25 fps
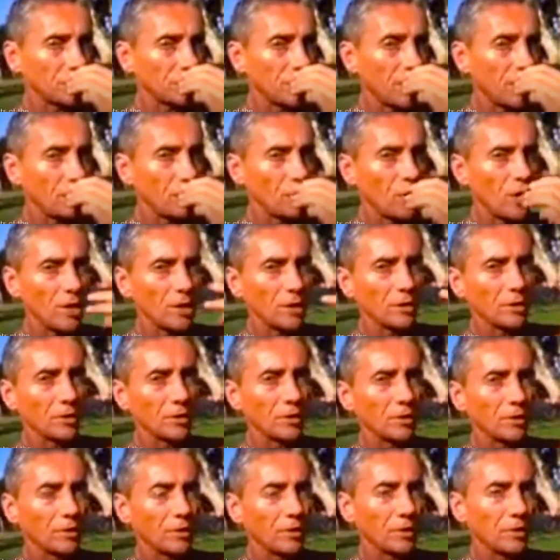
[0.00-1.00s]
the same way.
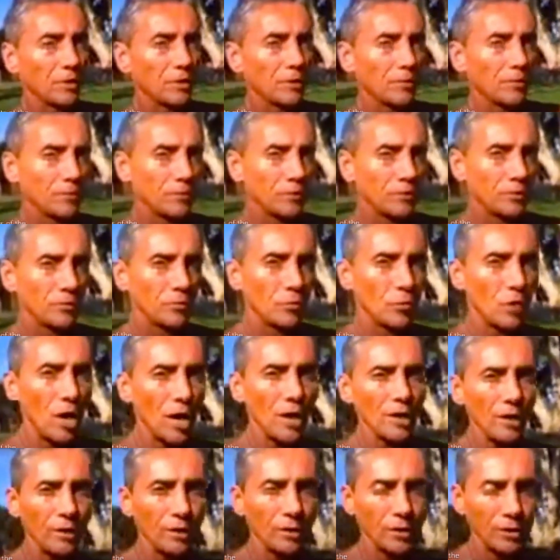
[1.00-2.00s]

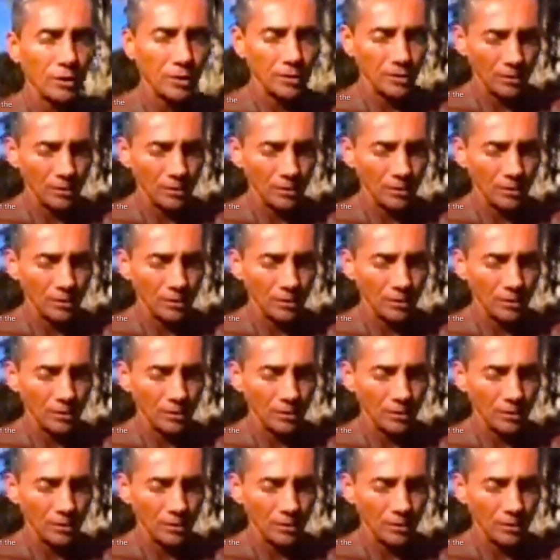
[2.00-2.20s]
Why?